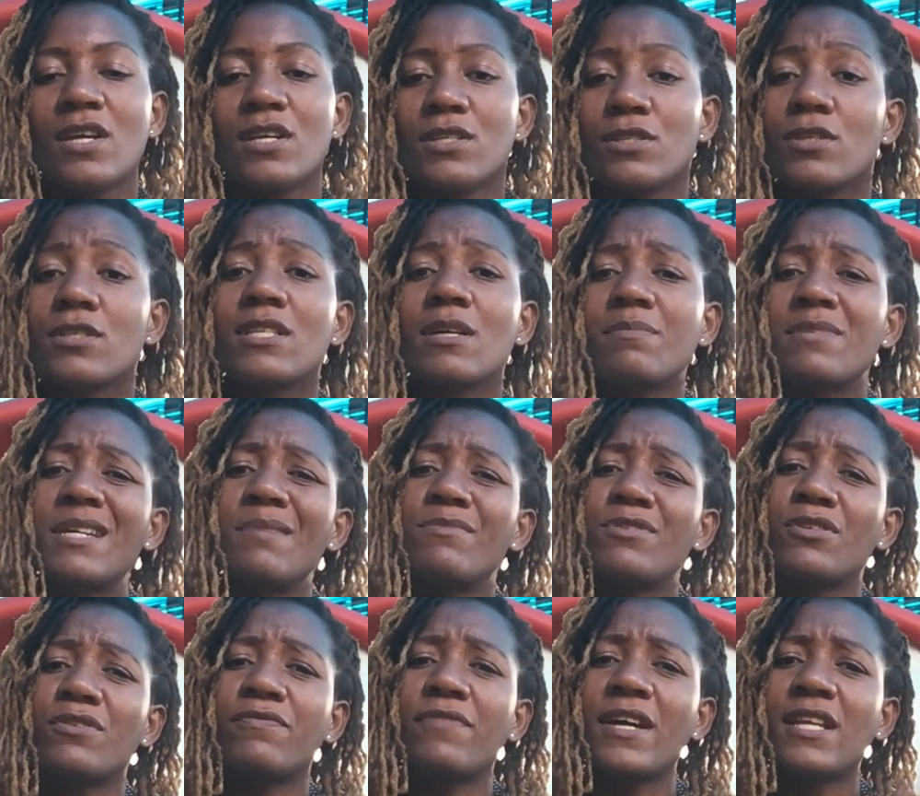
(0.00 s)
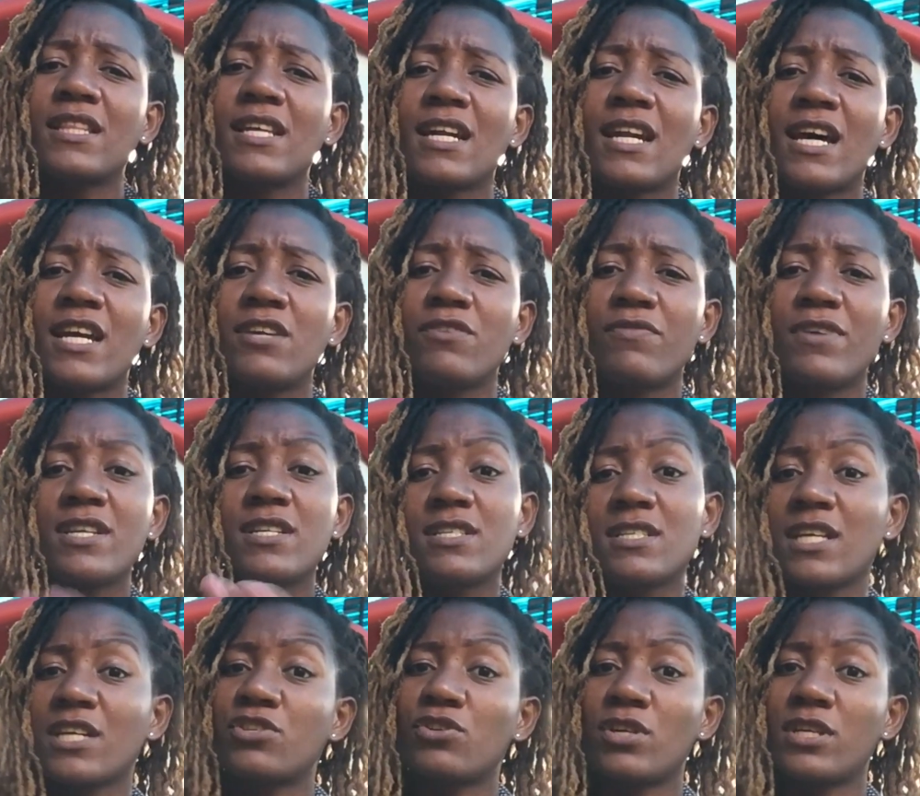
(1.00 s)
So sometimes you'll find that an event
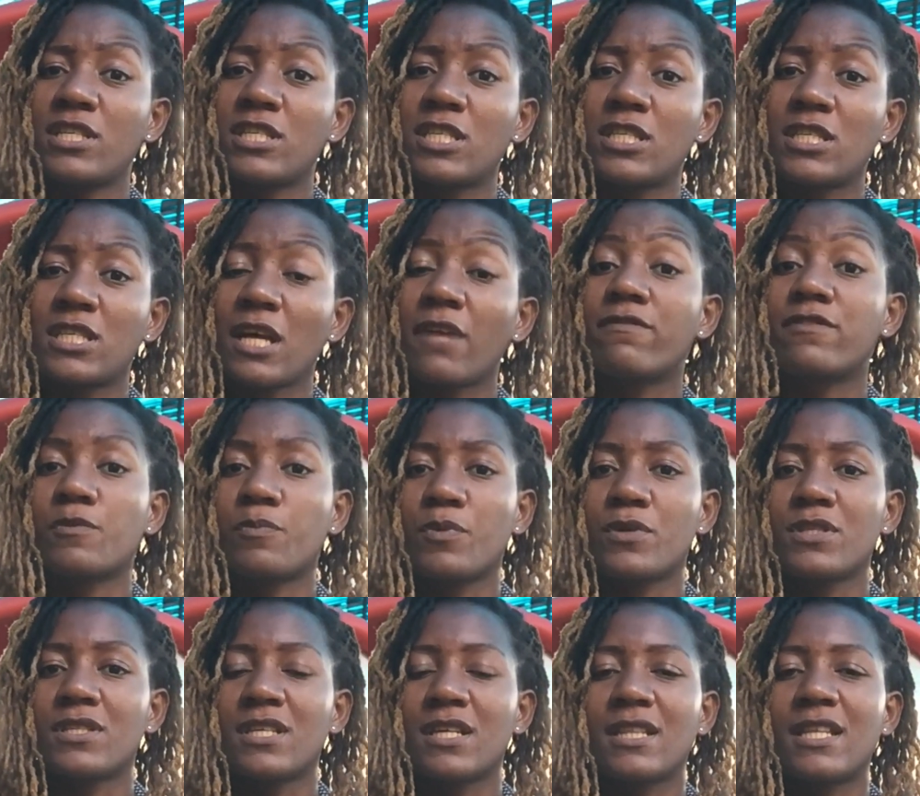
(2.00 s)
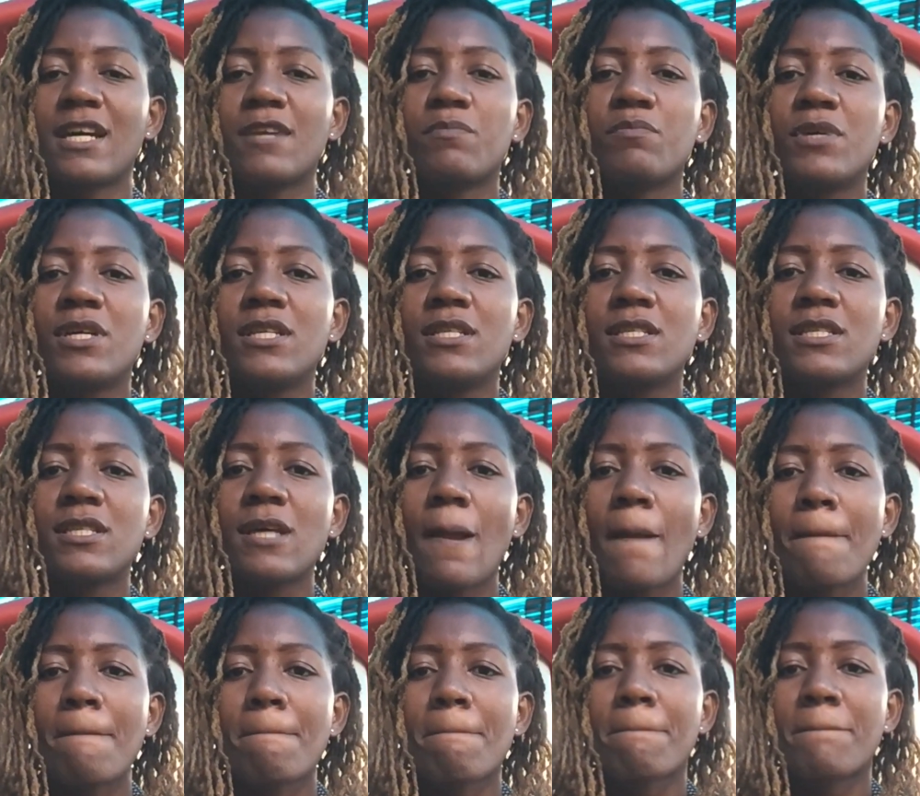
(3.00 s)
is actually self-sponsored. That means
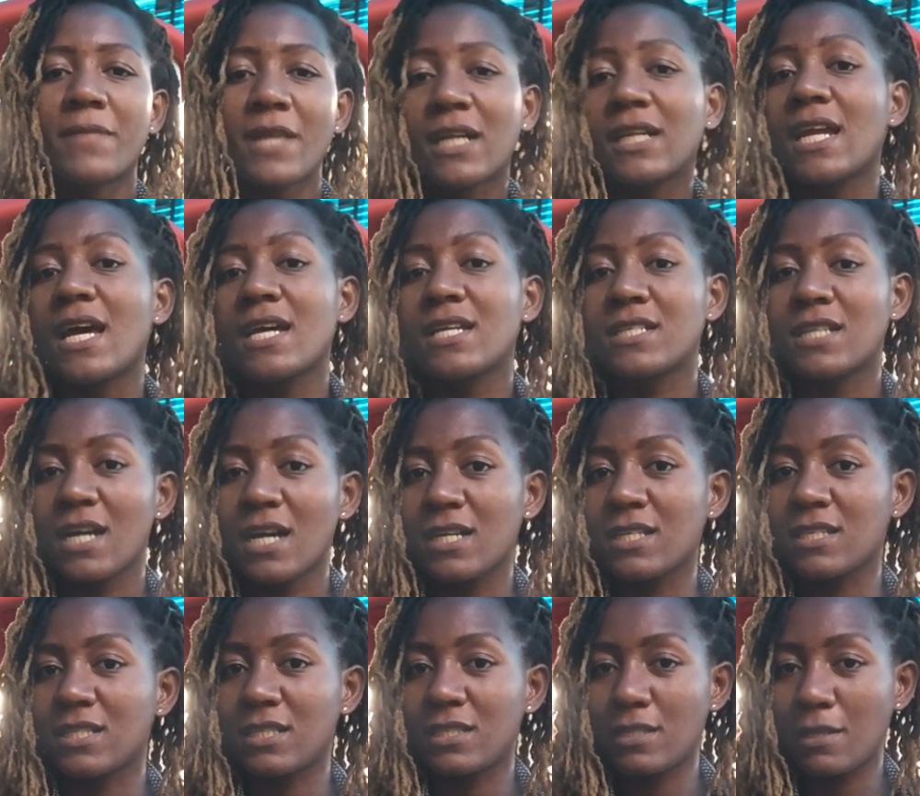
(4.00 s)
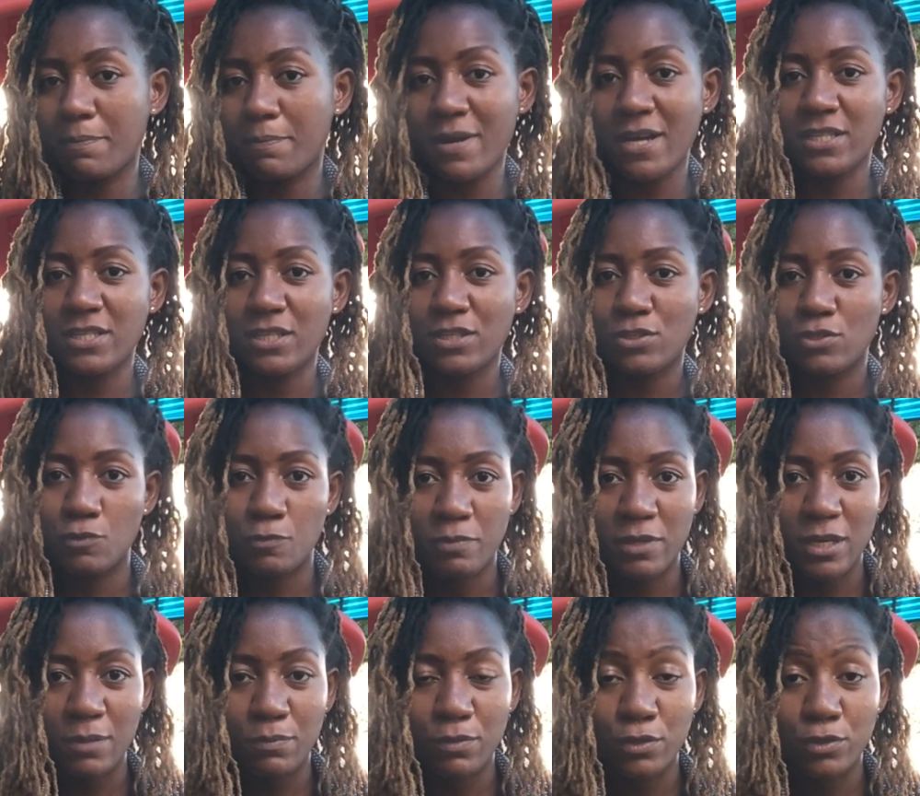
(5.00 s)
the client has budget to
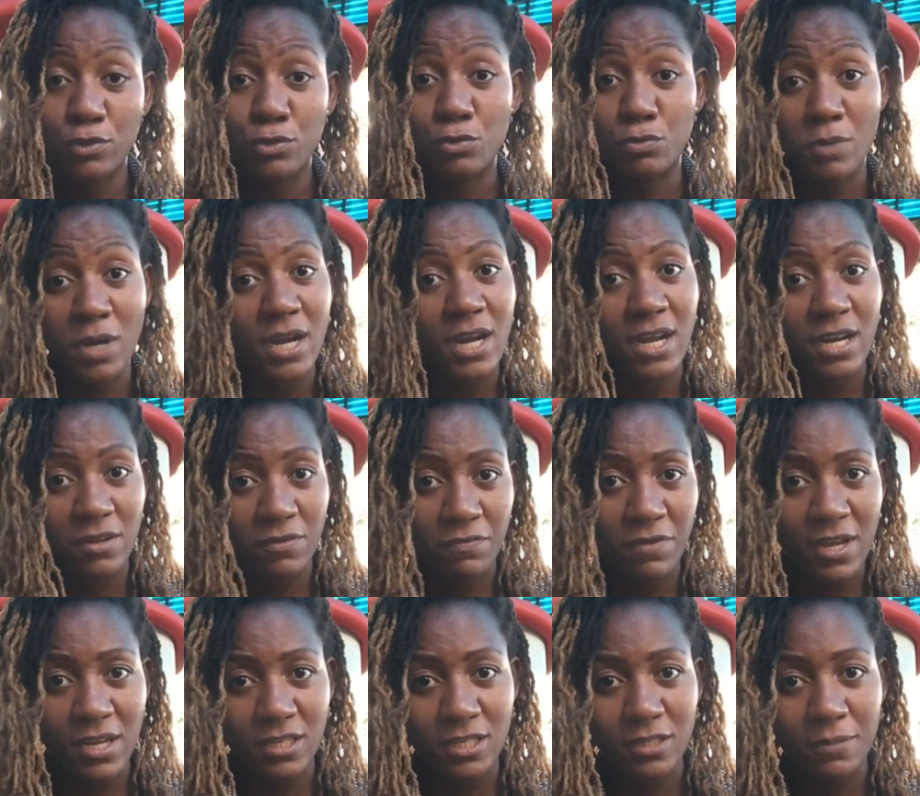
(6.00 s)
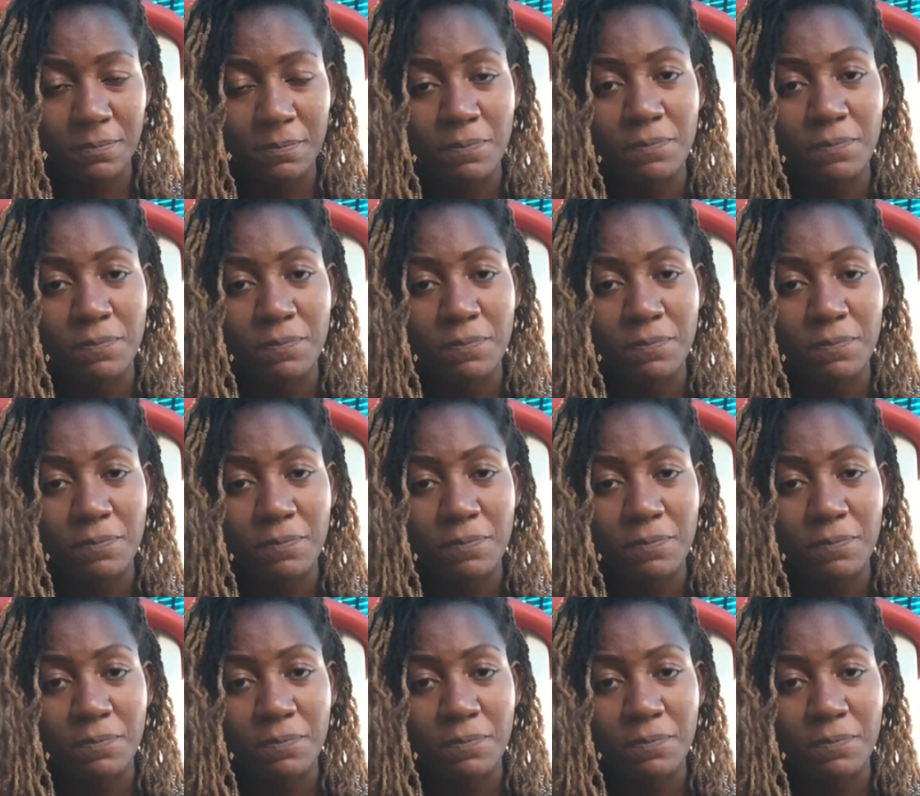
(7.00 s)
be able to run an event.